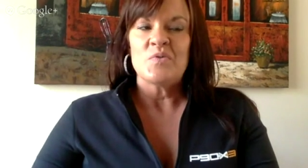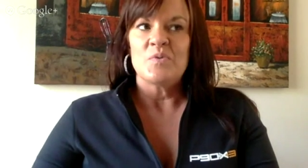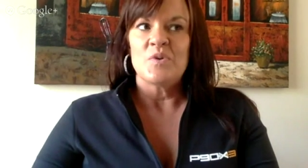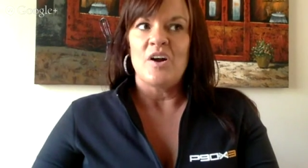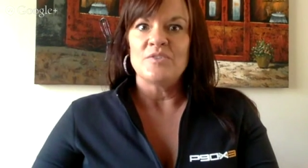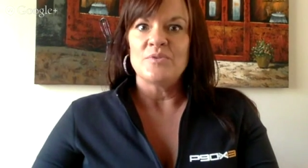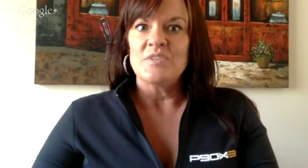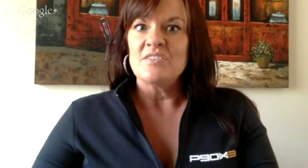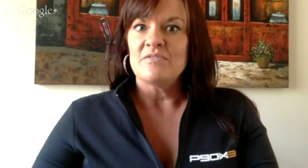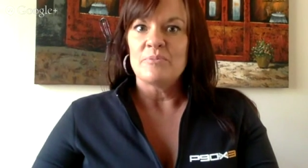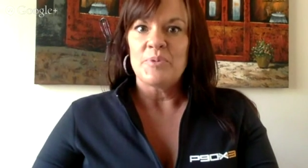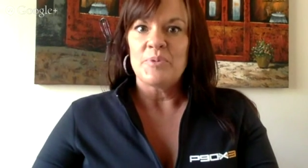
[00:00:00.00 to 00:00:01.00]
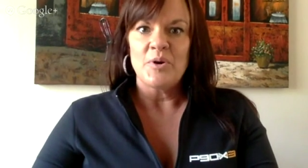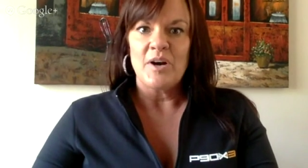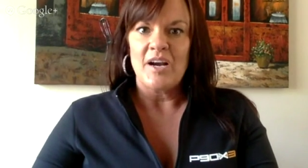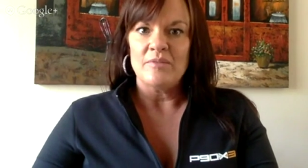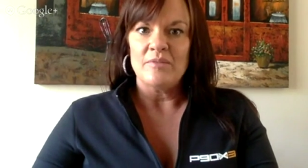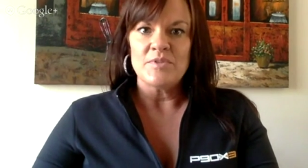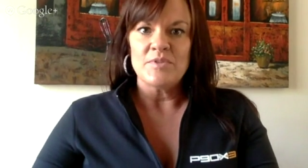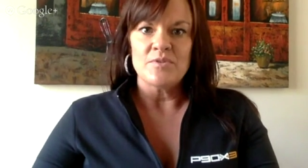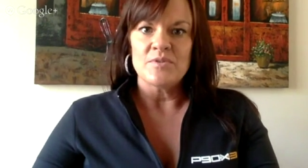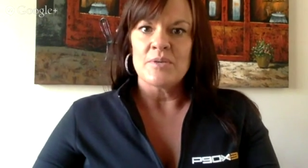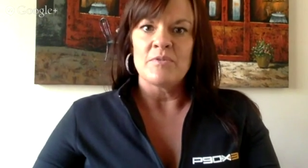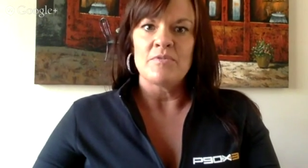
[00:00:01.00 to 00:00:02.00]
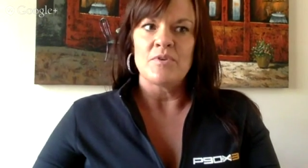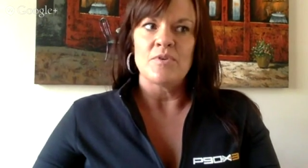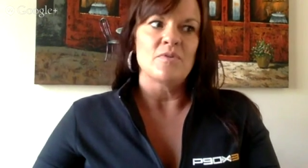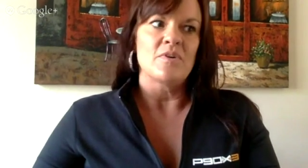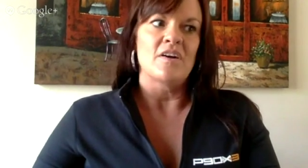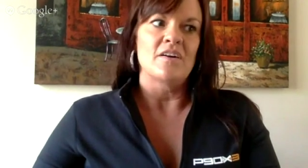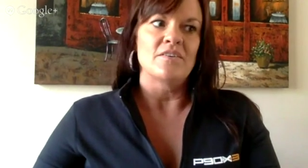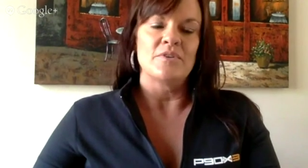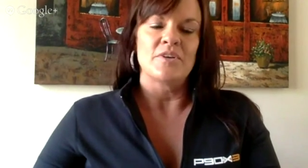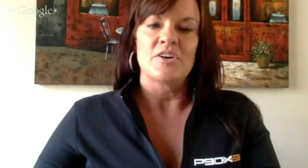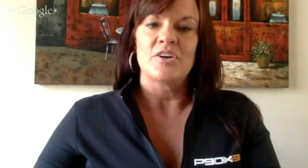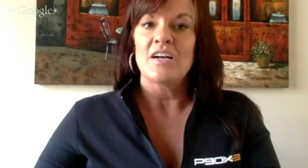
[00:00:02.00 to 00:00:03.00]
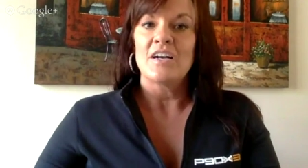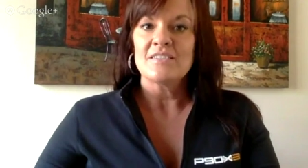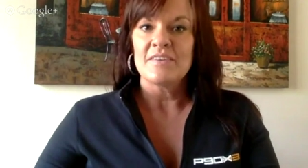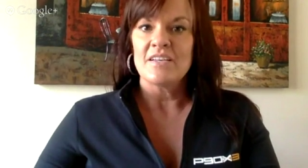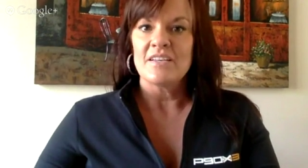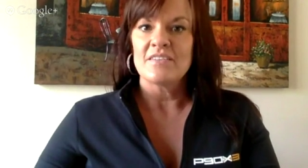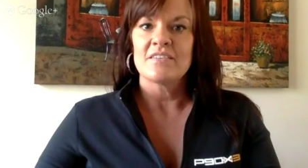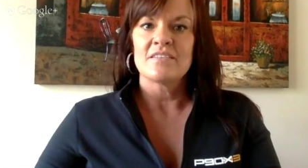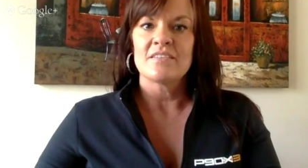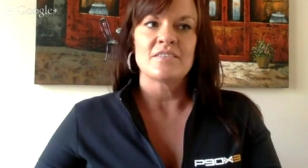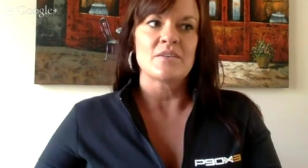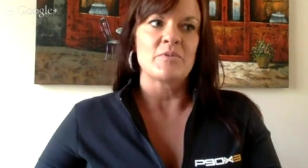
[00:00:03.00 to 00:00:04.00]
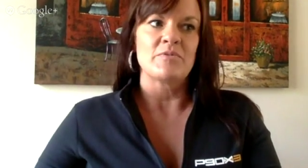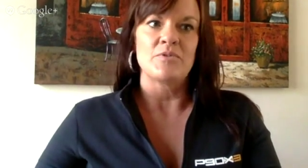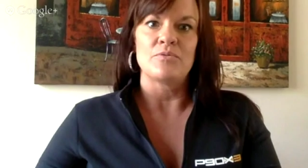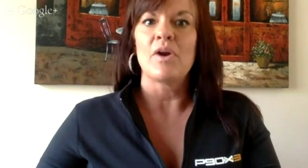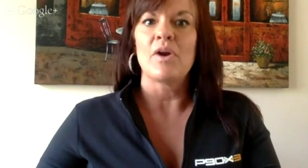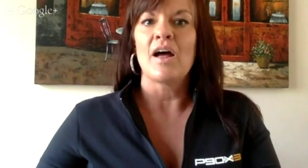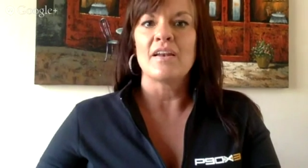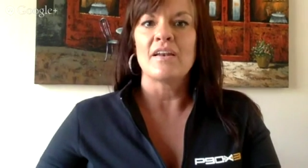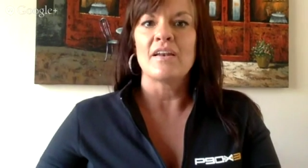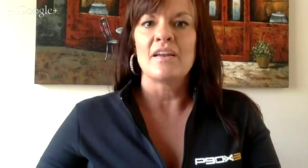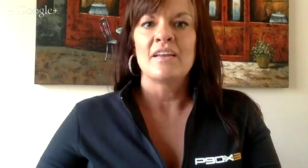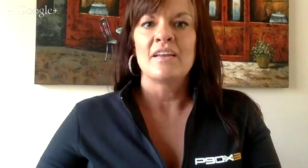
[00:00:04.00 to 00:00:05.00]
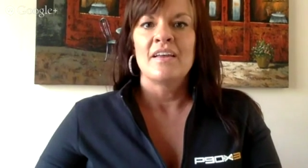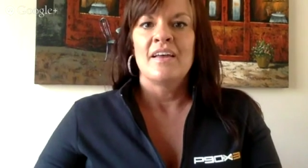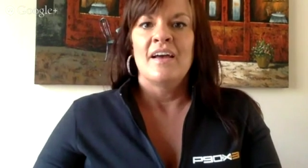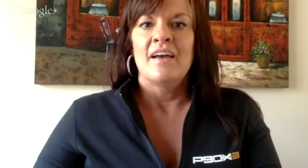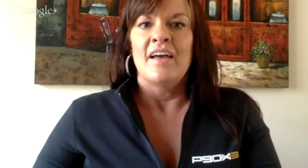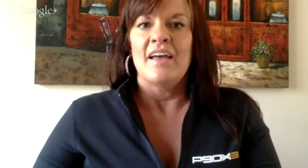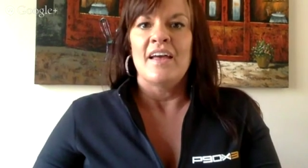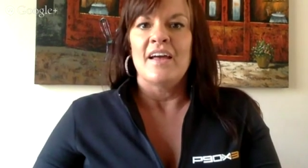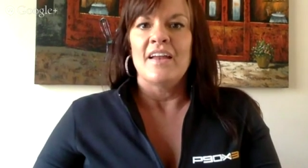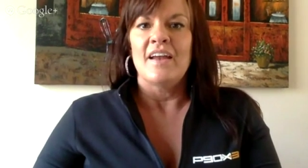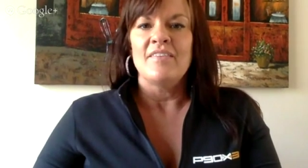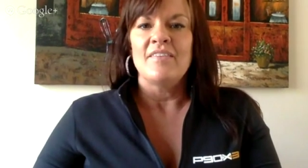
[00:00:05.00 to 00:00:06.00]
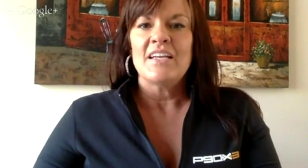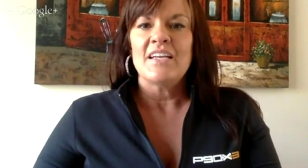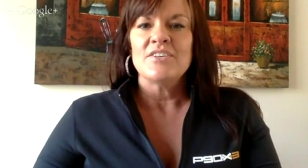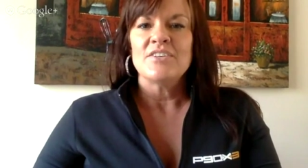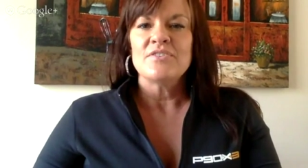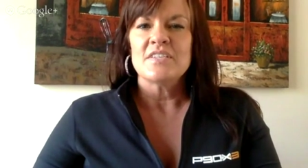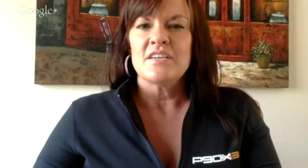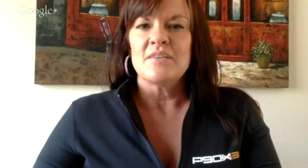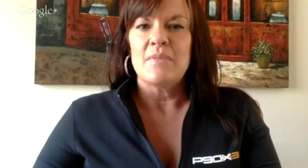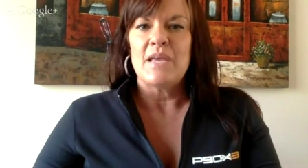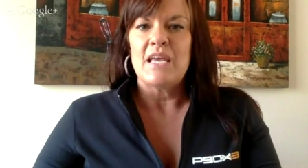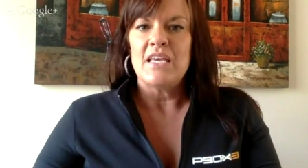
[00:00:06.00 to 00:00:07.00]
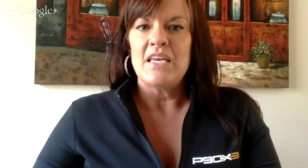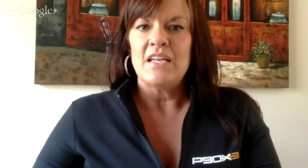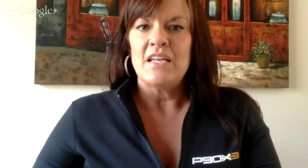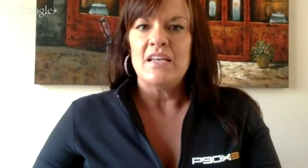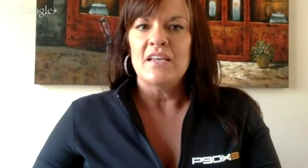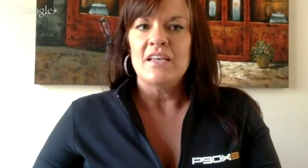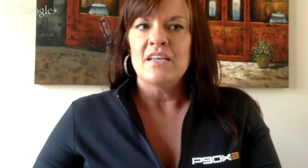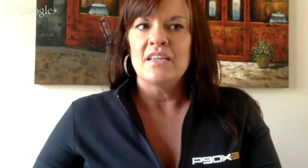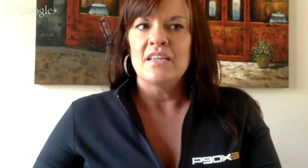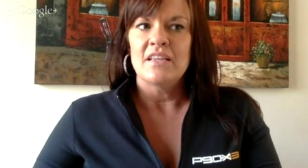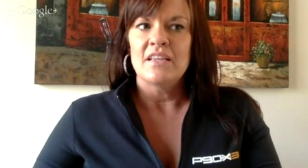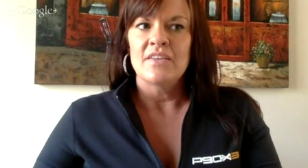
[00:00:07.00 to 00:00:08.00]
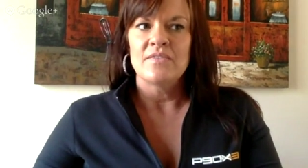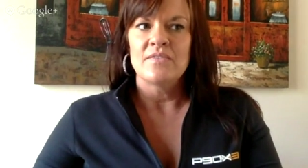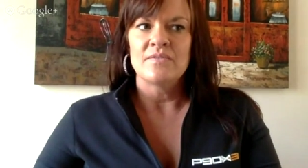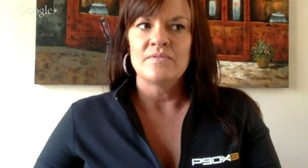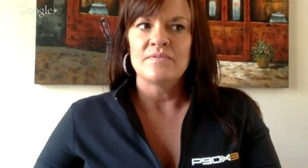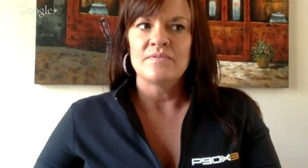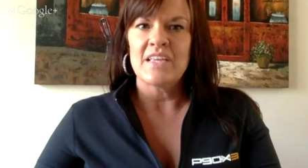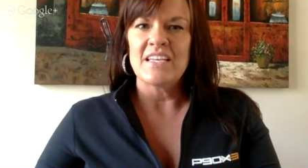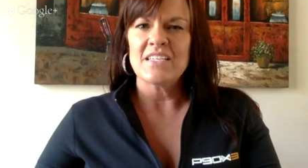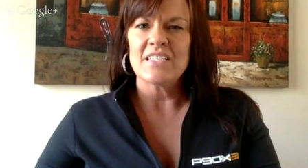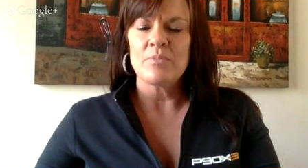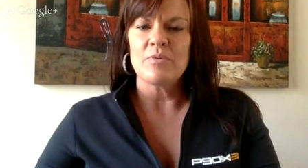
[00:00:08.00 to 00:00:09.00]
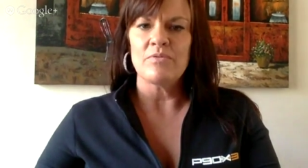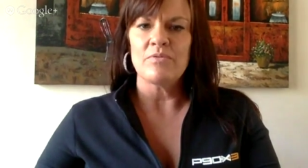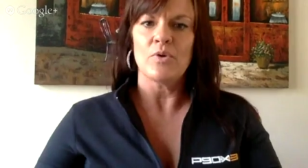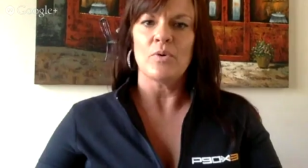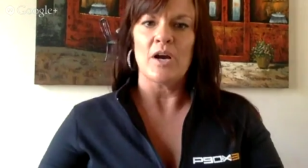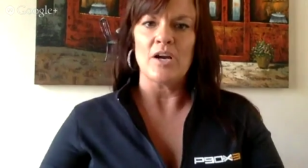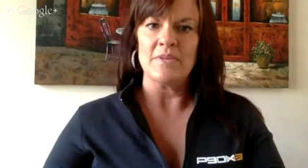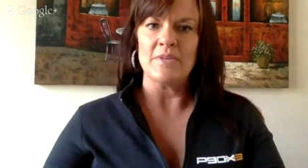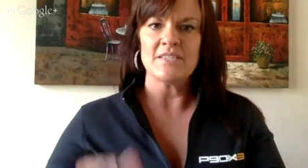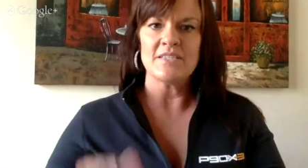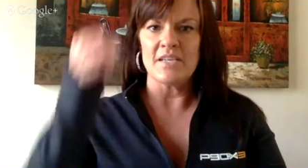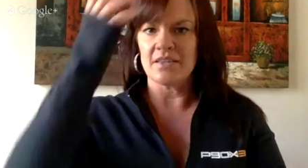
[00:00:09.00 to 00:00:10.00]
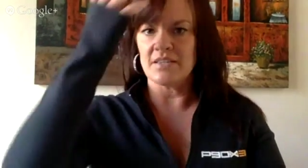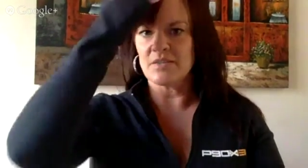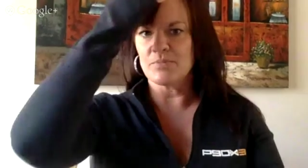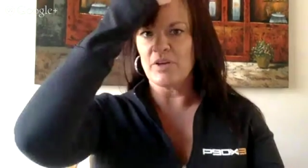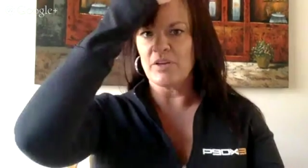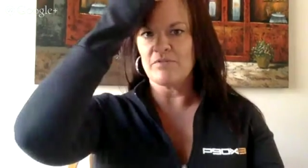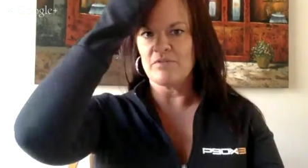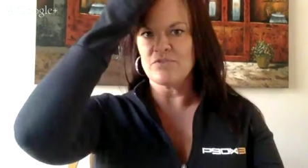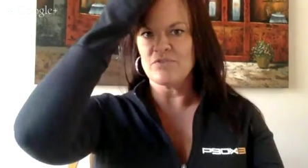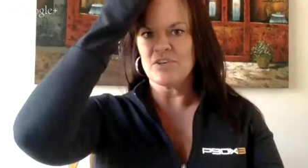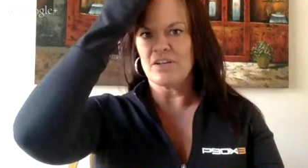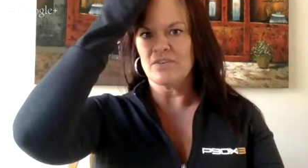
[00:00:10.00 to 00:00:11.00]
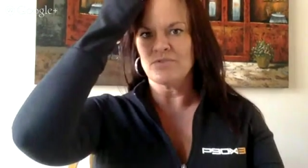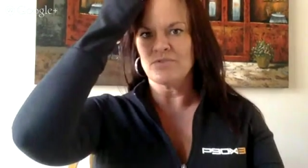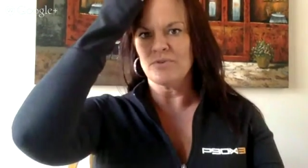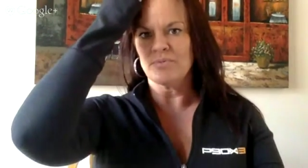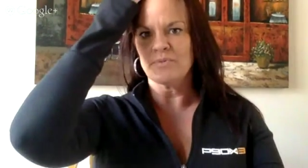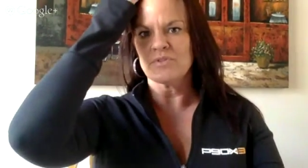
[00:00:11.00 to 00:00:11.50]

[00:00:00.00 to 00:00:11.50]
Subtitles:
We're all doing different programs. Some of you are doing CrossFit, some of you run, and I'm not interested in making any type of requirements at this point for the challenge group.